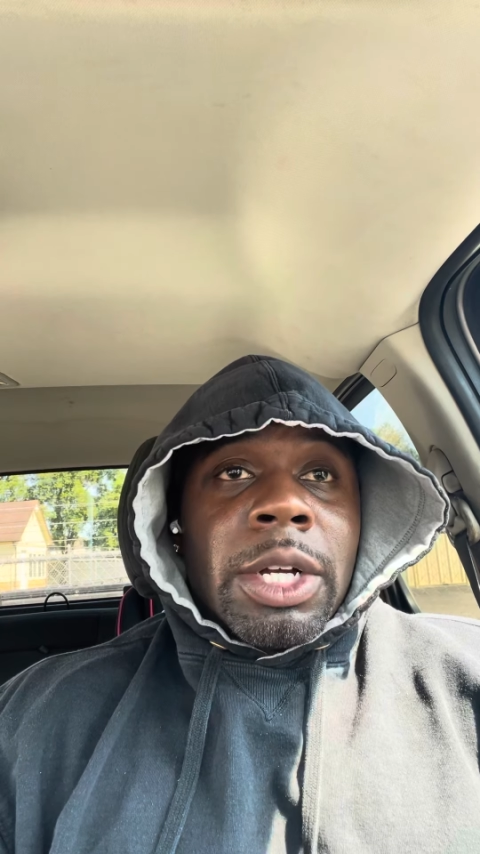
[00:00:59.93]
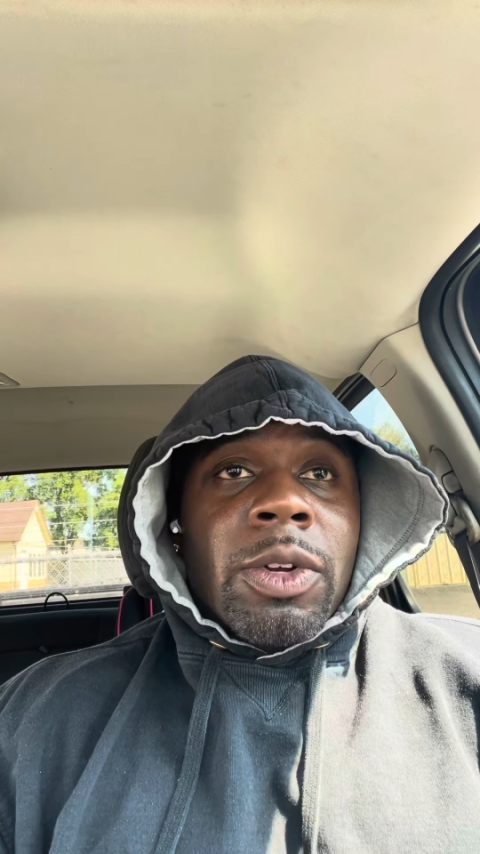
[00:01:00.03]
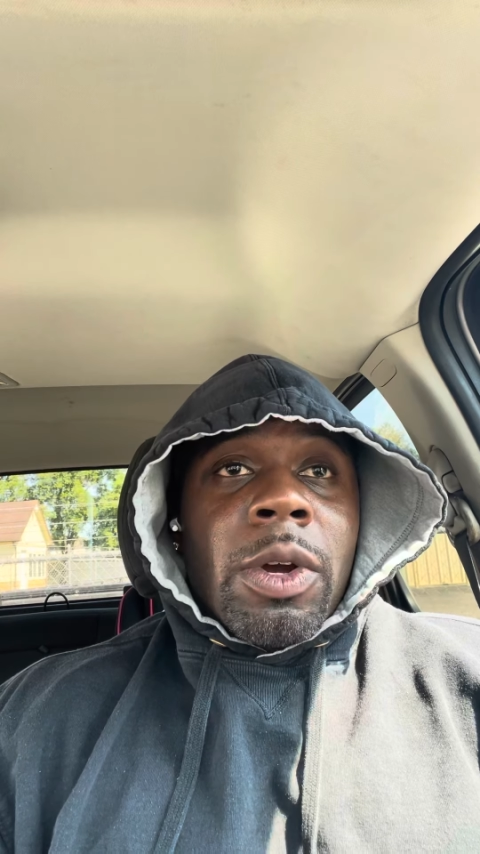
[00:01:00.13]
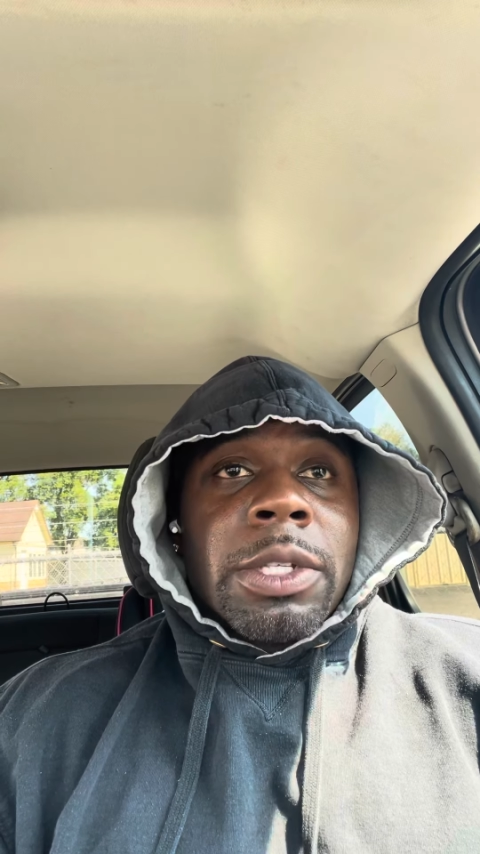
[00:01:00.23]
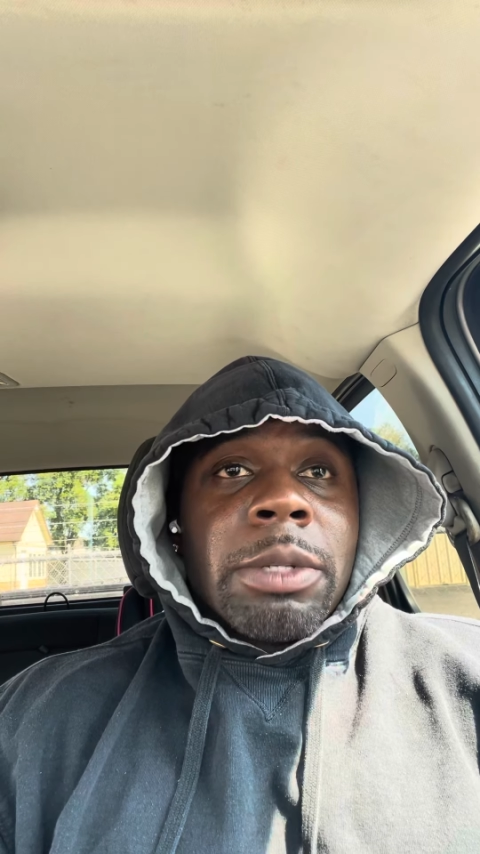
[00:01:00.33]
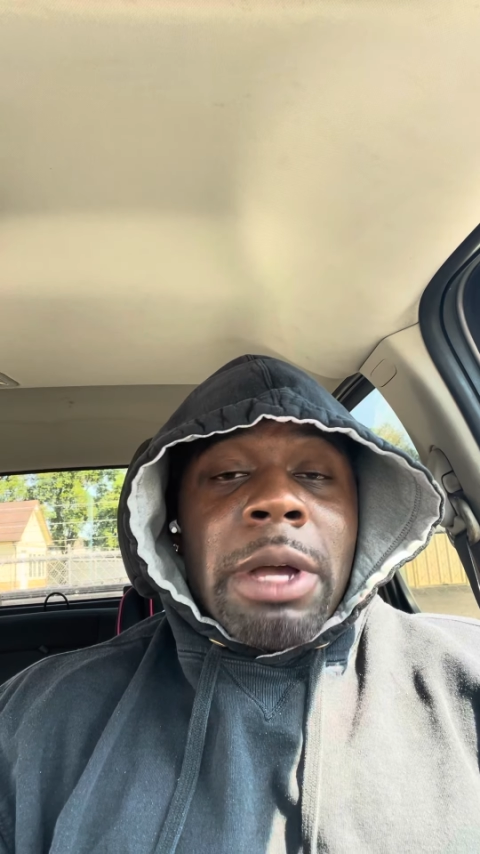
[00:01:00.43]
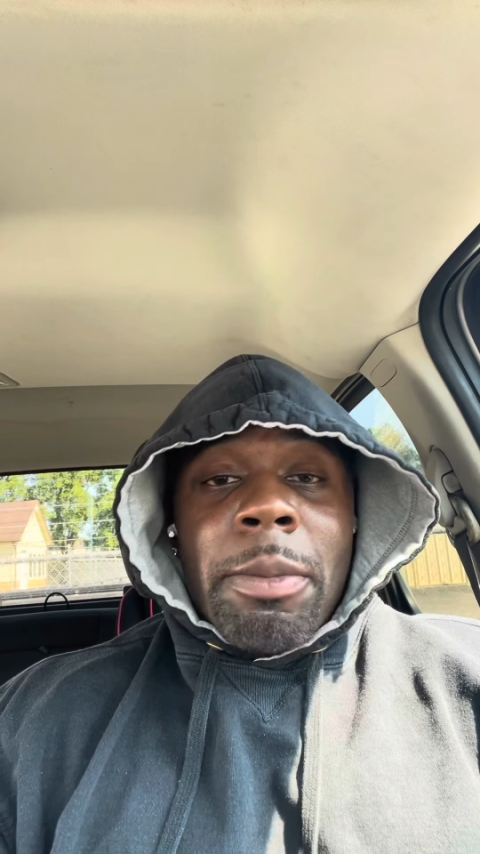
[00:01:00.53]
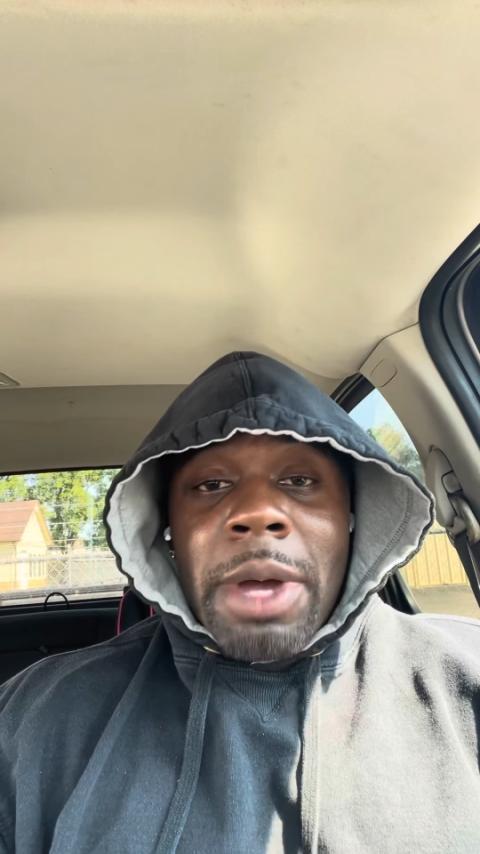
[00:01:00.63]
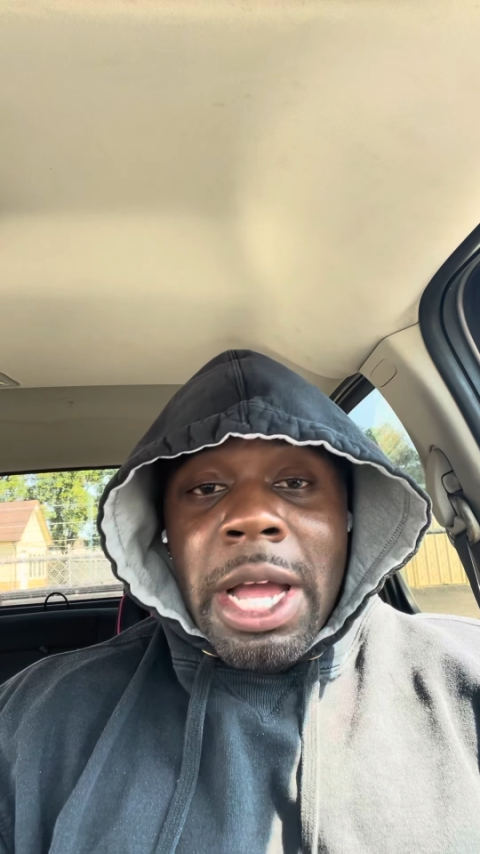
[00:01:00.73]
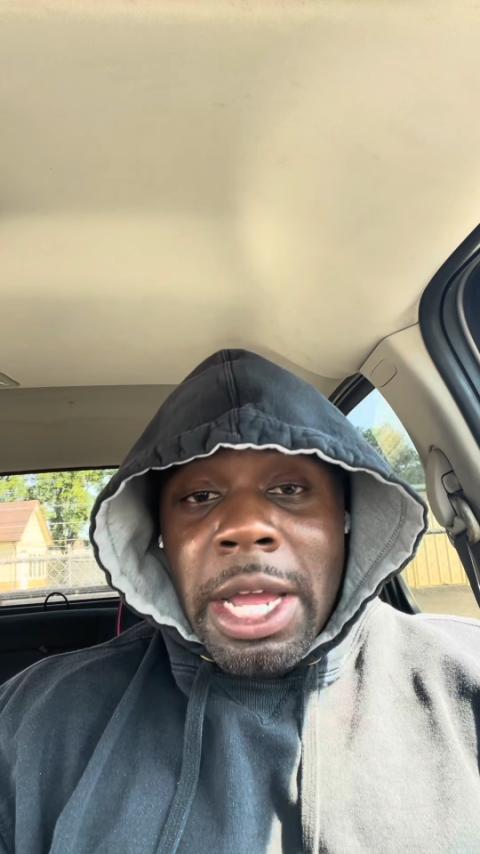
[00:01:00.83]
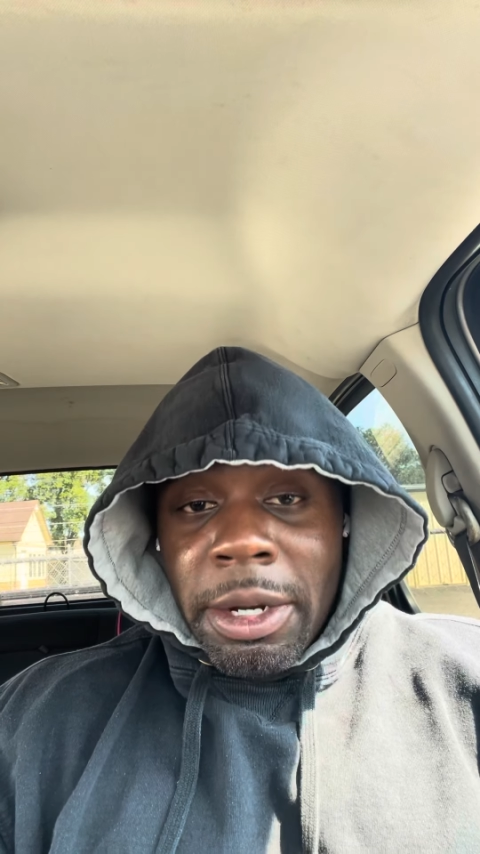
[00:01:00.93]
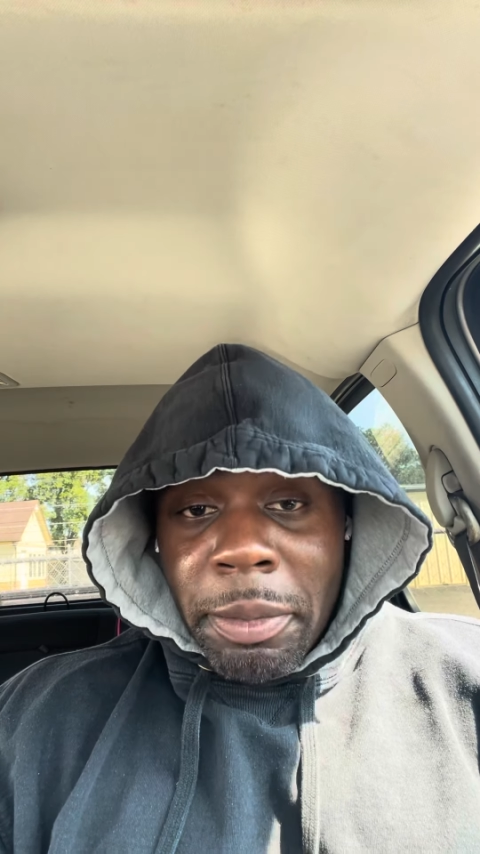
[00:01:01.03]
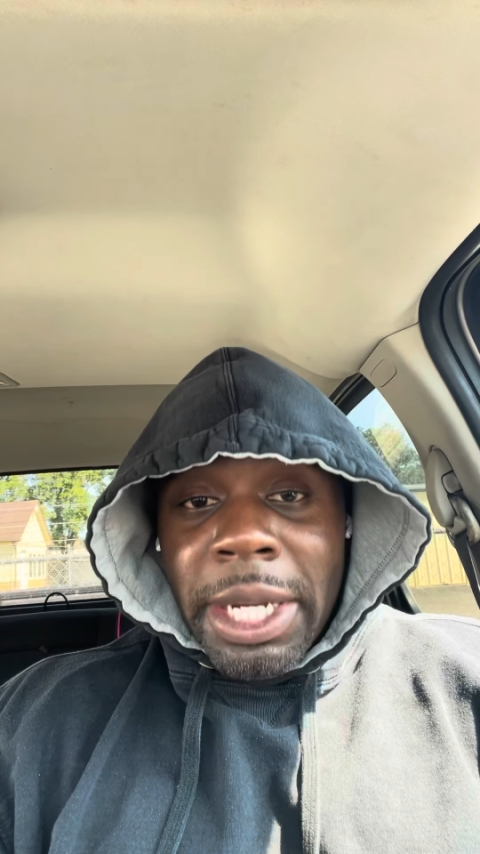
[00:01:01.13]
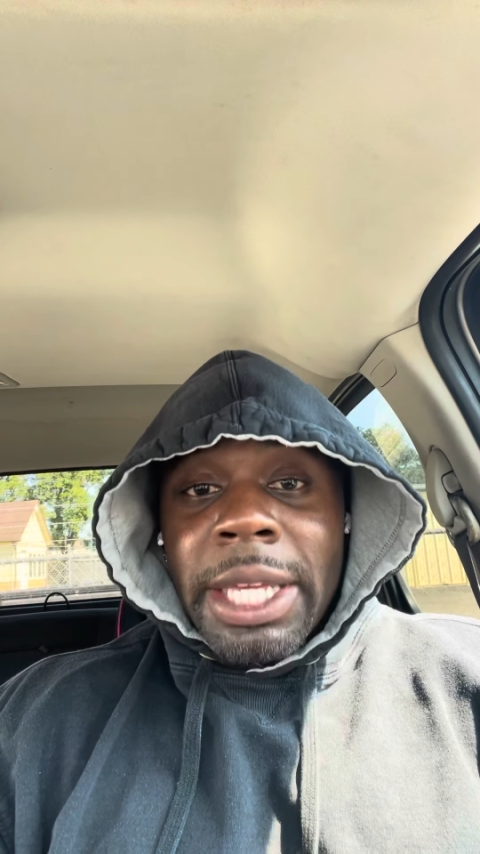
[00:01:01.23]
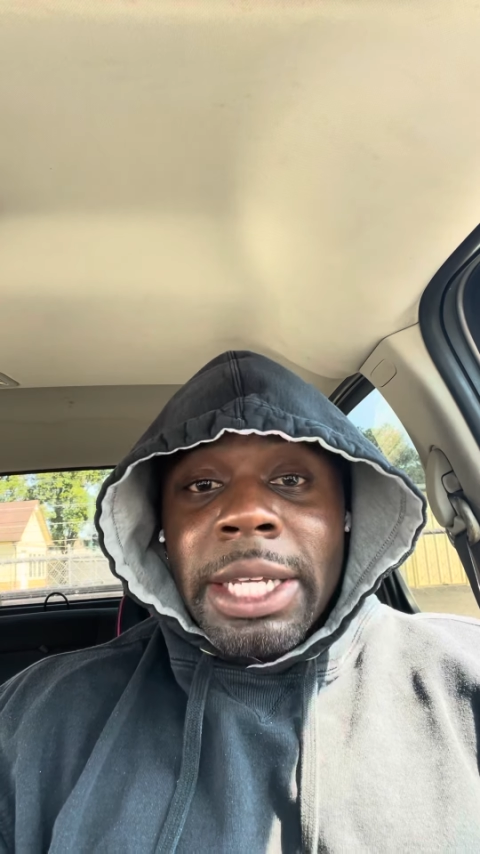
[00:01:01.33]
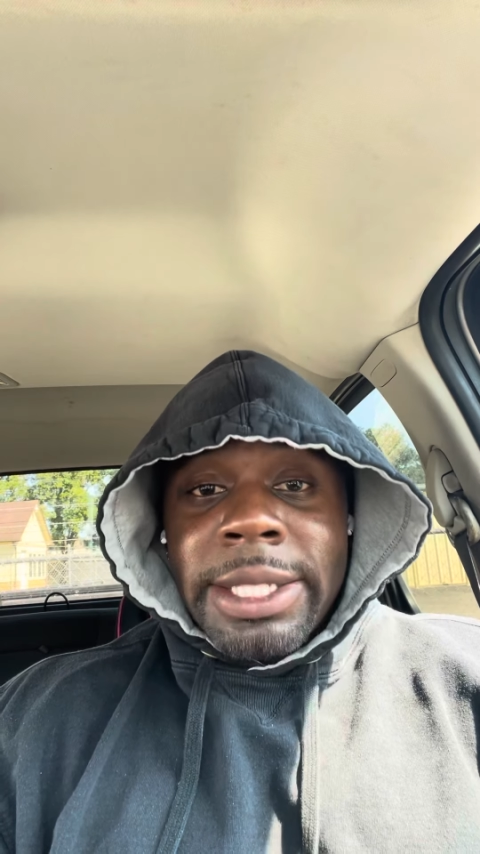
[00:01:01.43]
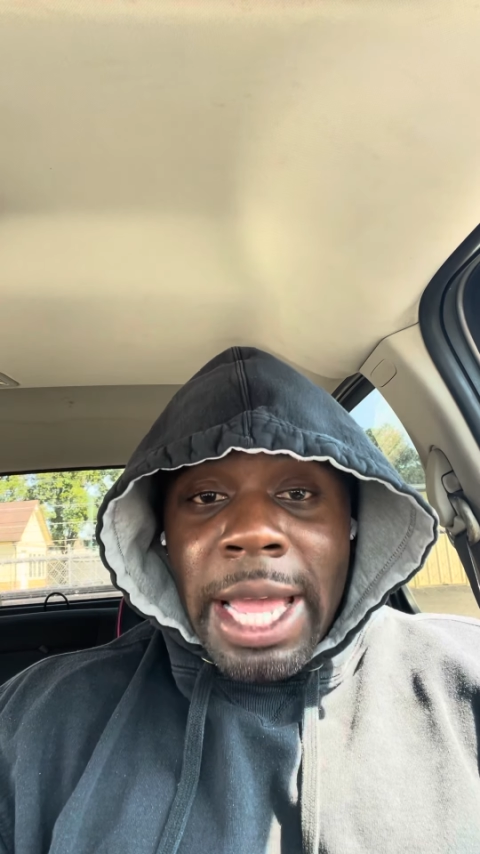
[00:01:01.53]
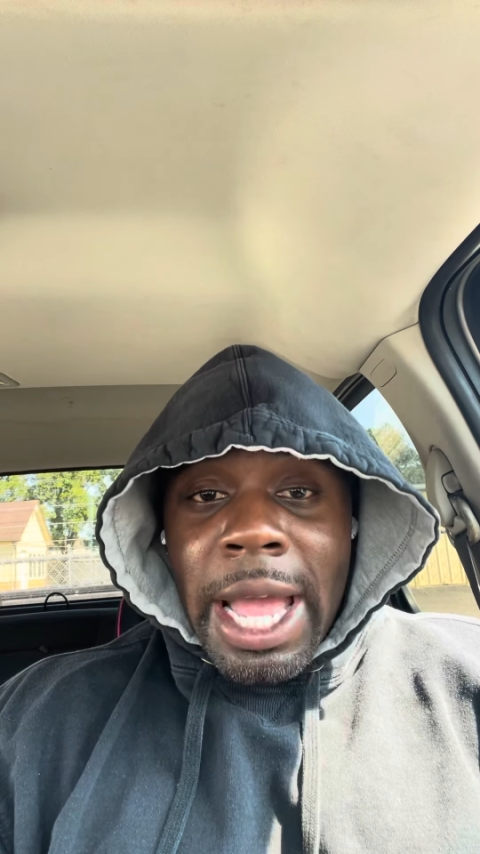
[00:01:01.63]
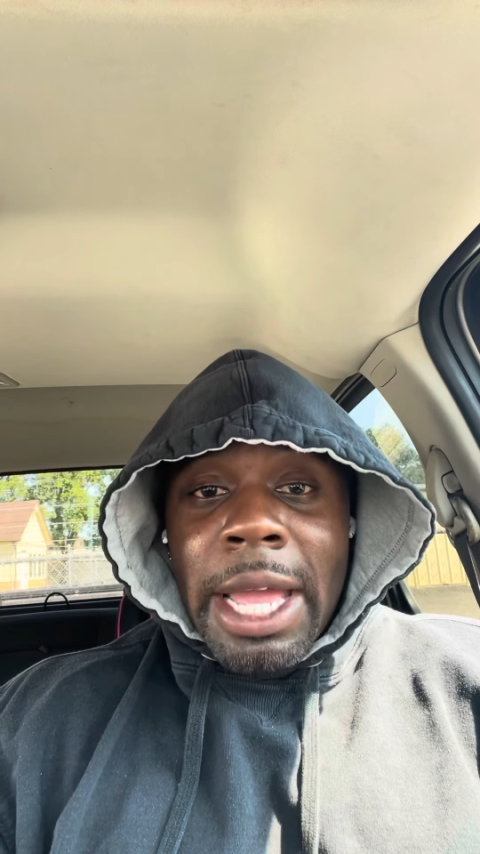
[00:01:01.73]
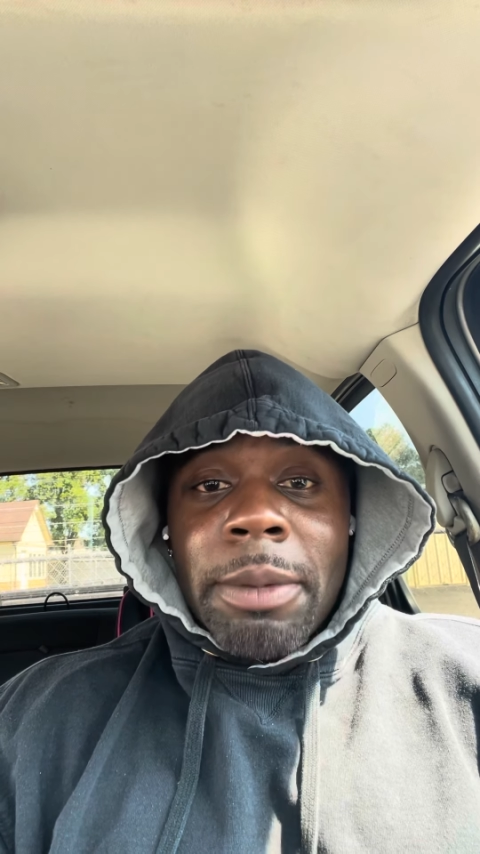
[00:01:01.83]
crossing my mind many a
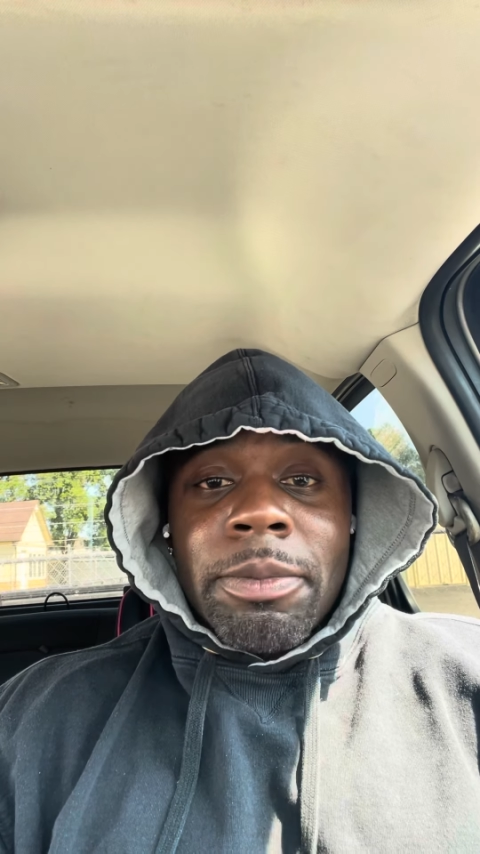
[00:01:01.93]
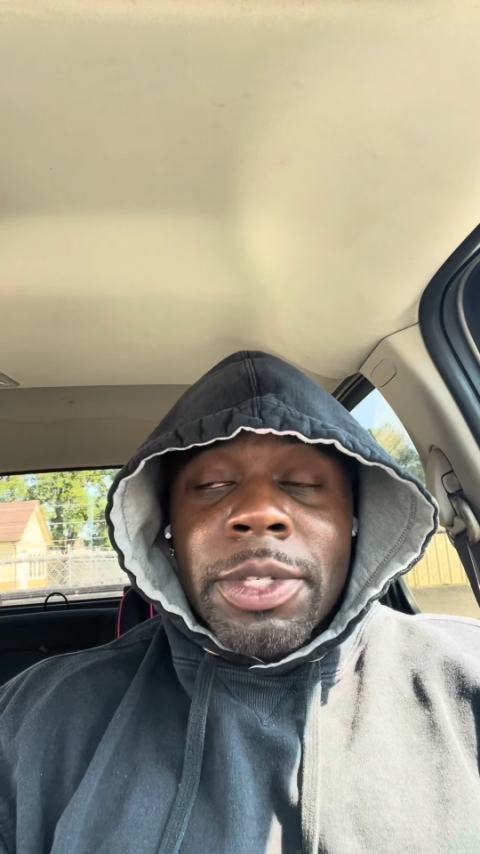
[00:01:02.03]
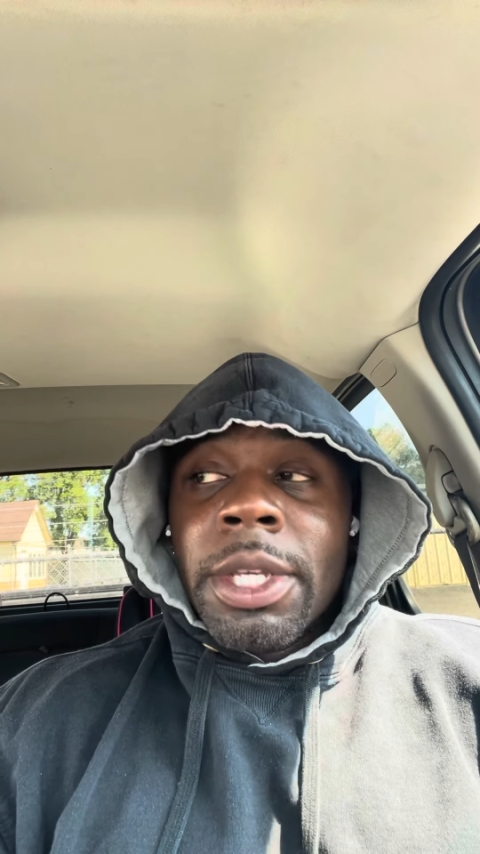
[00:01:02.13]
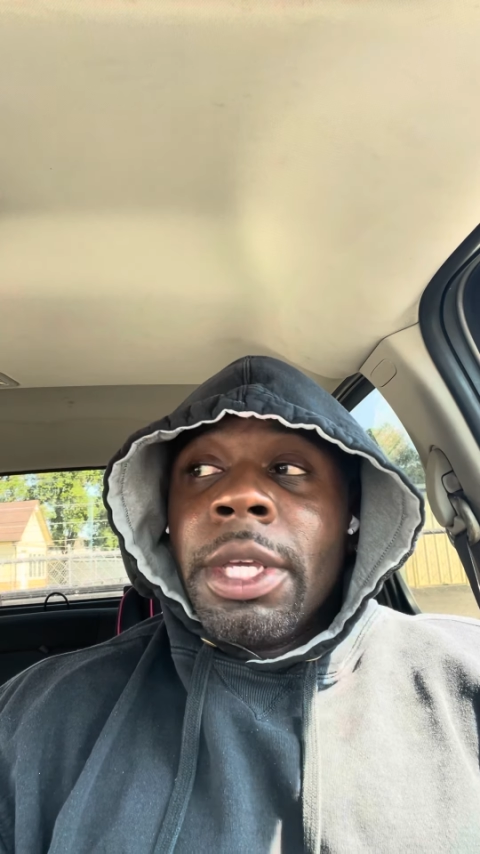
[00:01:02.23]
times.